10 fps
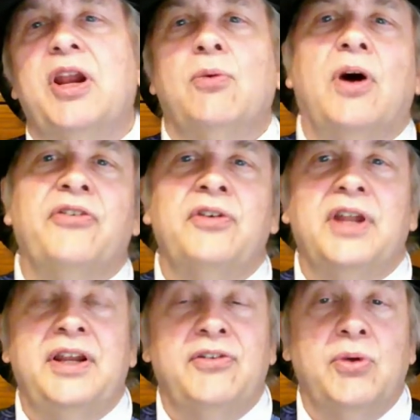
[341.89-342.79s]
but he wasn't,
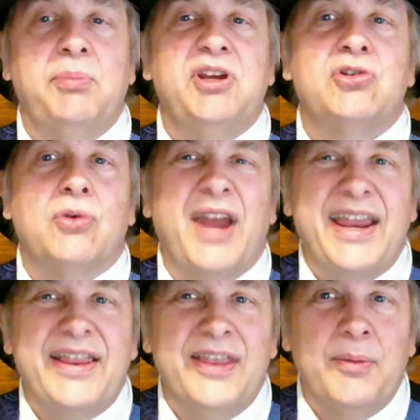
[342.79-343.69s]
and so he
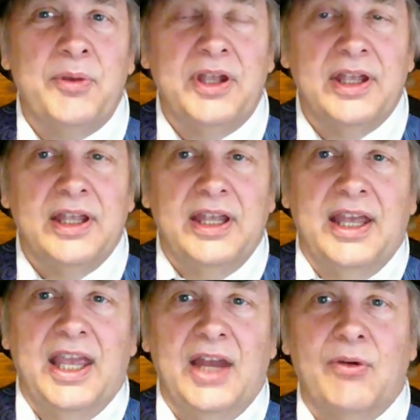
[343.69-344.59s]
betrayed them,
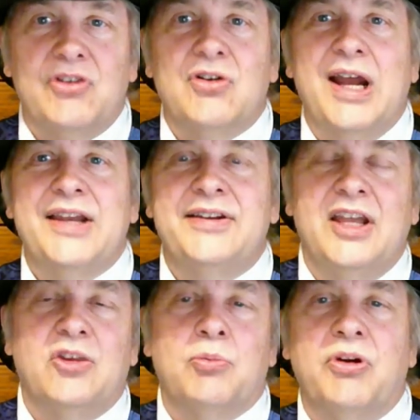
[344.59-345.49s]
you know, and tried to
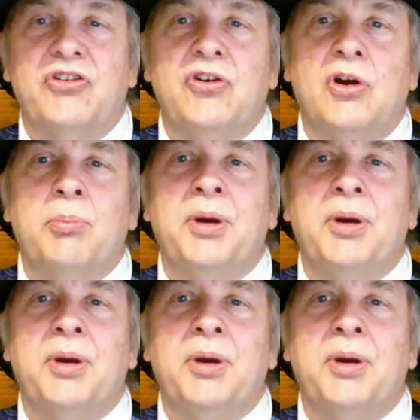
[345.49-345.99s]
take them prisoner.